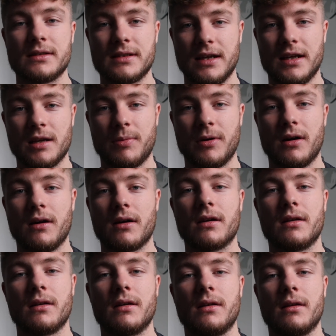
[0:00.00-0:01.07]
stay in the
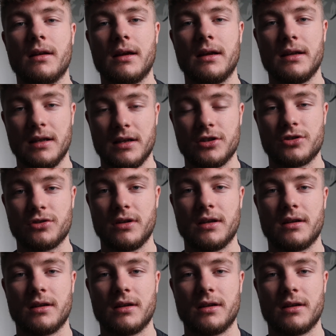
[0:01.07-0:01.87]
park, you'll enjoy